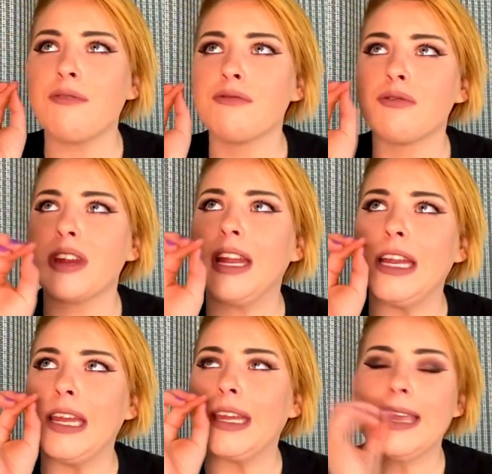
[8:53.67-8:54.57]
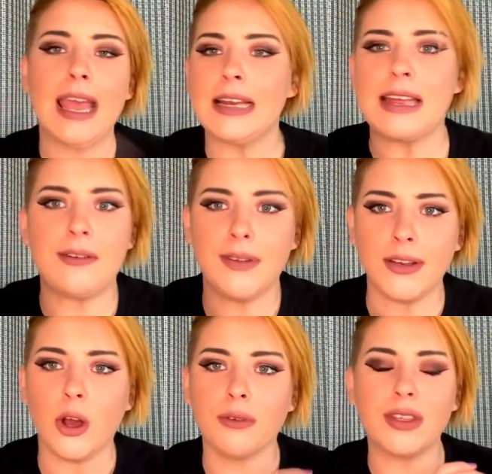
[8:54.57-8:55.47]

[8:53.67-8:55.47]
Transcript: really kicked everything off.